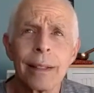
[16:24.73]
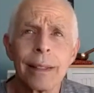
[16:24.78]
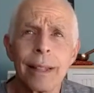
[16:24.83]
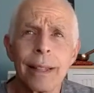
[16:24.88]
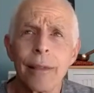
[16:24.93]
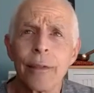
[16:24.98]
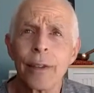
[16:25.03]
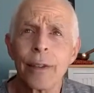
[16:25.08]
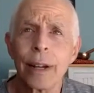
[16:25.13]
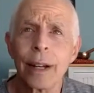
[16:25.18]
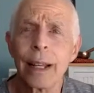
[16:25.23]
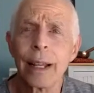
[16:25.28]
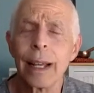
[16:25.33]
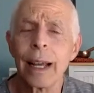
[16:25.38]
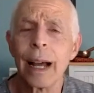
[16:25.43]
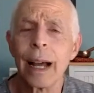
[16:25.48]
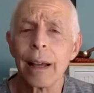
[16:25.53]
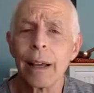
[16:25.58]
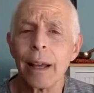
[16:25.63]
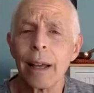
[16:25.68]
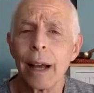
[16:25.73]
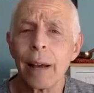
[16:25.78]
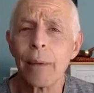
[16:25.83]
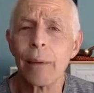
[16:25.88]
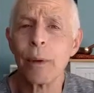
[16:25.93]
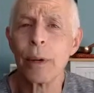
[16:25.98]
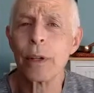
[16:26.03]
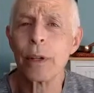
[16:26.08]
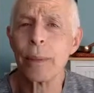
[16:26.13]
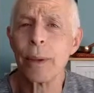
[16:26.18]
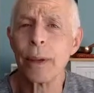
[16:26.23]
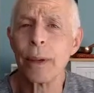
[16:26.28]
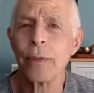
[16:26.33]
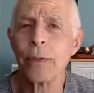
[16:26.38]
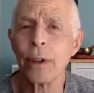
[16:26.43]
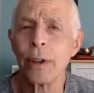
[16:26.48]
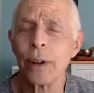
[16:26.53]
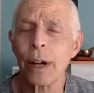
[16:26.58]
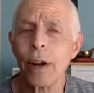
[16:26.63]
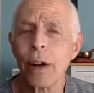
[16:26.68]
definitely, I wish the best
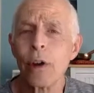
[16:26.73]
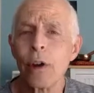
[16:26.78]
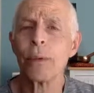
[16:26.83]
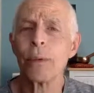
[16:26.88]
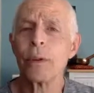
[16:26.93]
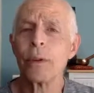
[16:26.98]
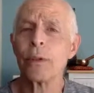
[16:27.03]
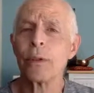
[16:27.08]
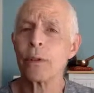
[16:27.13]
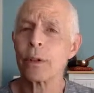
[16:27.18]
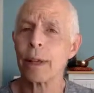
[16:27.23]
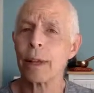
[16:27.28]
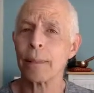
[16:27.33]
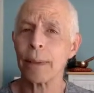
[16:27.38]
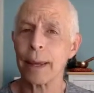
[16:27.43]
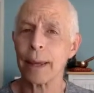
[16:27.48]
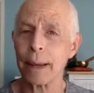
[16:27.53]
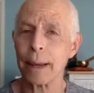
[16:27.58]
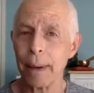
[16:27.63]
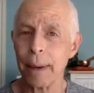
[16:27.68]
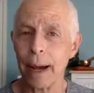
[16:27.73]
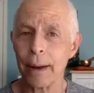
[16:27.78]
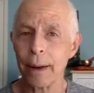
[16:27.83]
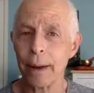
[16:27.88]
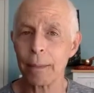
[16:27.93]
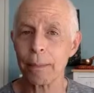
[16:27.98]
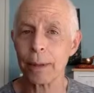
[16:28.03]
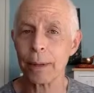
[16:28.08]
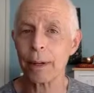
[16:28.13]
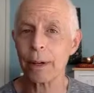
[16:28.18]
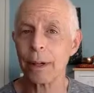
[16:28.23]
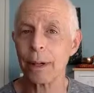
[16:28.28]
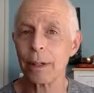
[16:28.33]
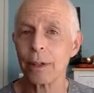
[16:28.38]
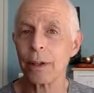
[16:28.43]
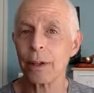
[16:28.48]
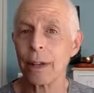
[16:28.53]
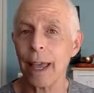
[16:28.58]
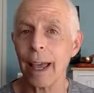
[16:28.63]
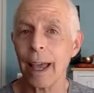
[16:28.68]
for you, and I hope you do something about it
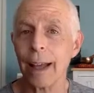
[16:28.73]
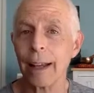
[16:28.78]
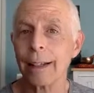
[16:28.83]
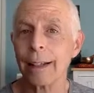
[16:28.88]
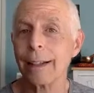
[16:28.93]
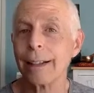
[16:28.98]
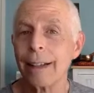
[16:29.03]
because you can.